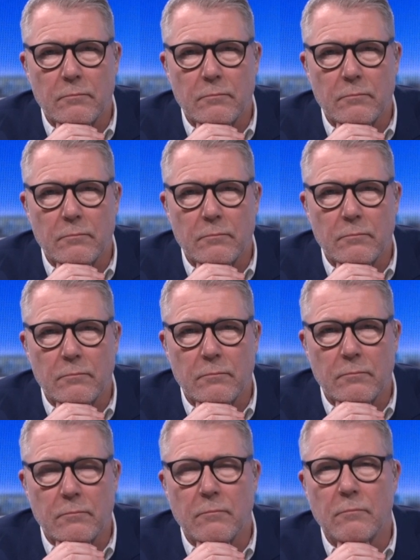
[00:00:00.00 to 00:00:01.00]

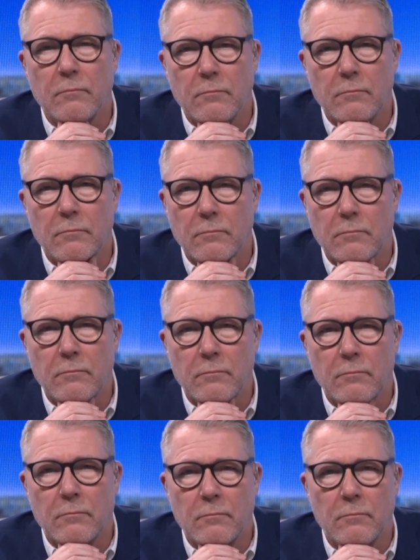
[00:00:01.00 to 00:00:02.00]

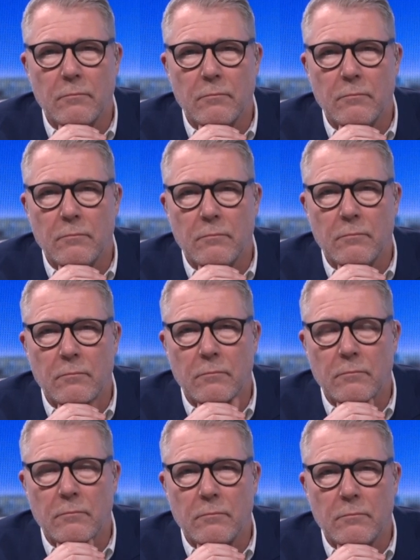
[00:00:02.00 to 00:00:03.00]

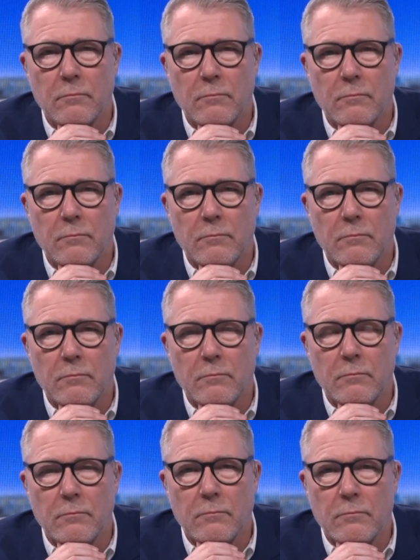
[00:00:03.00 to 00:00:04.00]

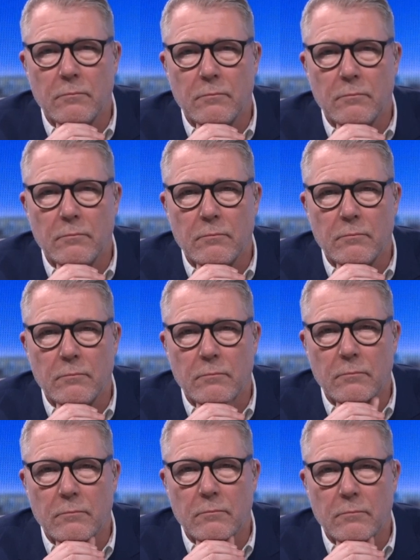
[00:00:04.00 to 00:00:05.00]

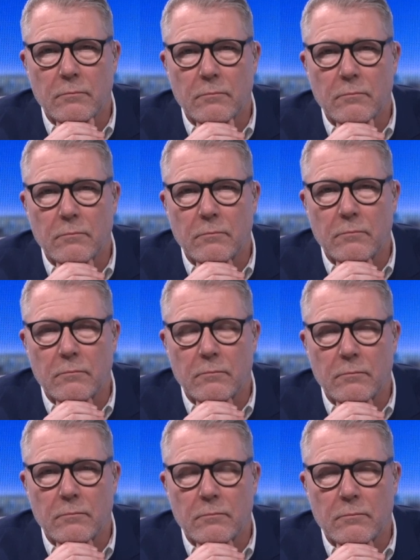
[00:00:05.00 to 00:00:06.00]

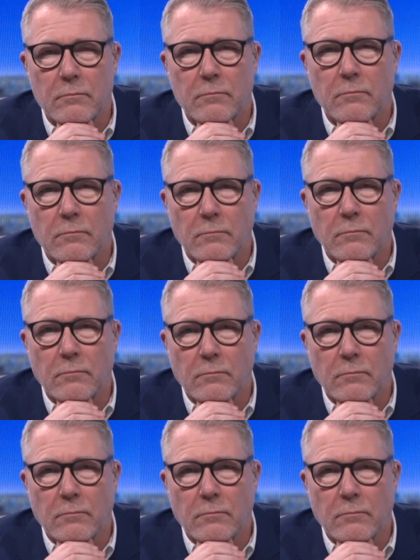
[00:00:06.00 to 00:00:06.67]
(not speaking)